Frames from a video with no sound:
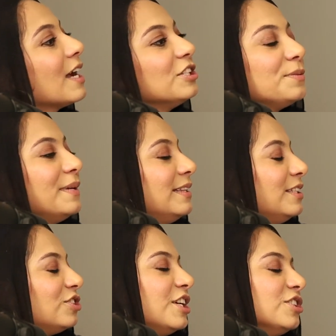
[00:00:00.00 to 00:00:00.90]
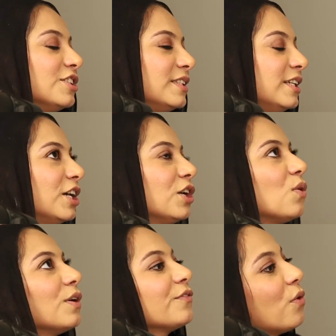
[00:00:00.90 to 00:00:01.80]
look, I just made these changes here.
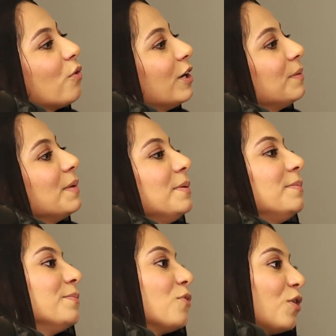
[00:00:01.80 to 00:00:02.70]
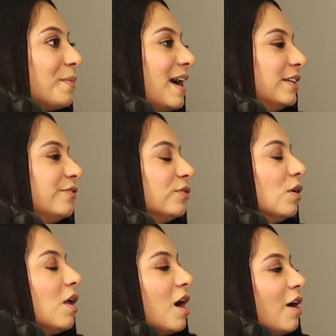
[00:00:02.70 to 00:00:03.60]
Going forward, maybe be more
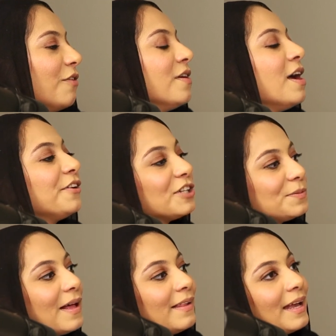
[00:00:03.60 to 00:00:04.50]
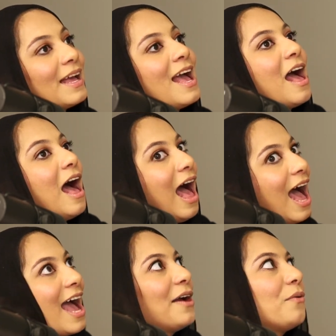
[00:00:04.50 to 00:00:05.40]
mindful of your spelling.
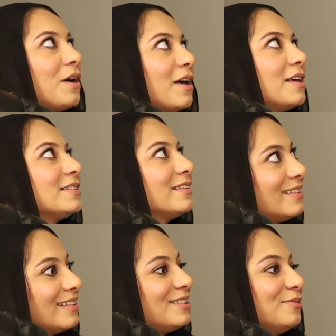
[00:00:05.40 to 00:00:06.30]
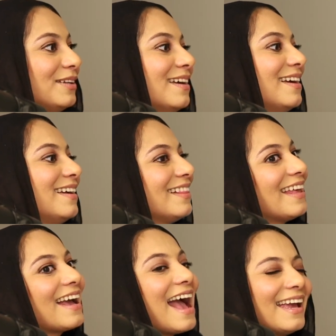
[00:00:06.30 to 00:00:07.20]
I was the student.
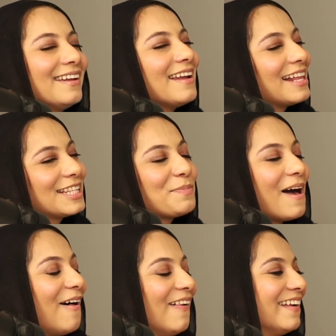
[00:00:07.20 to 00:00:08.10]
Like, I cannot spell.